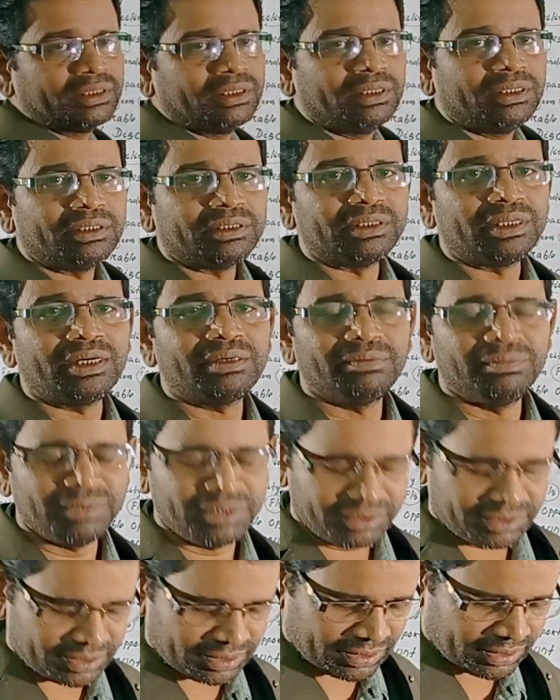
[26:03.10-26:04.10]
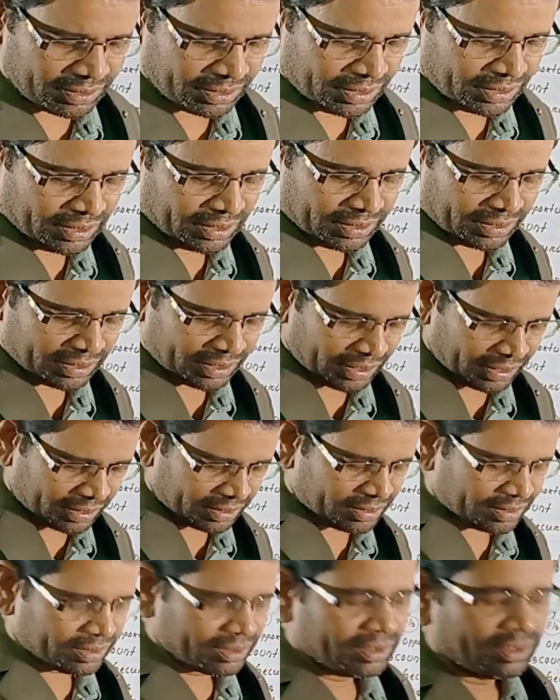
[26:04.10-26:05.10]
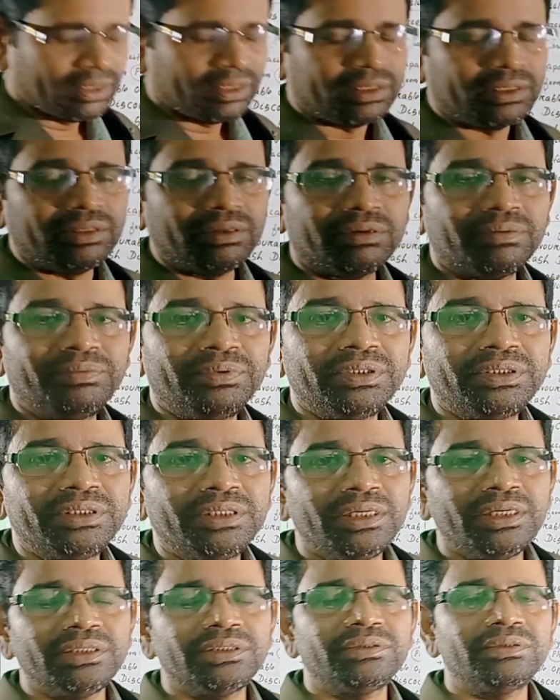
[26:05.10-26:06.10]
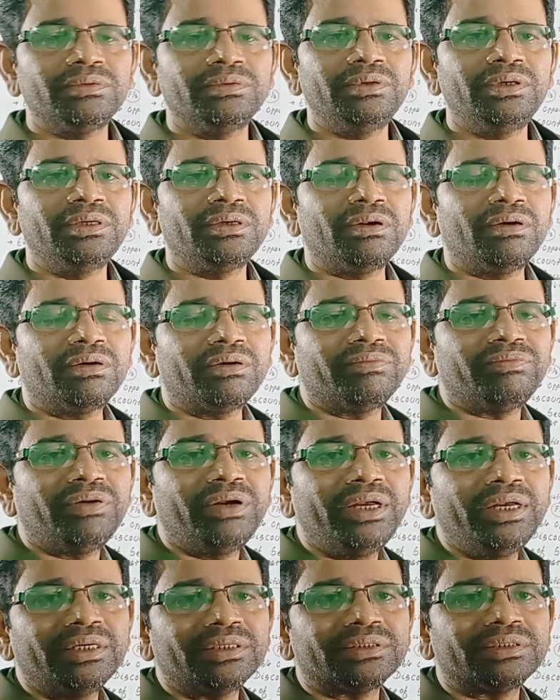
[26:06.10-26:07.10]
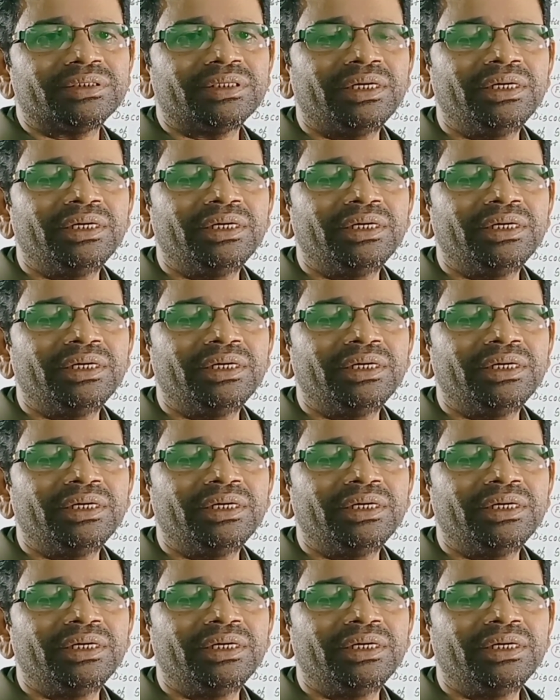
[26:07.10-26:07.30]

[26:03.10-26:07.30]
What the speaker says: That means that your business will not face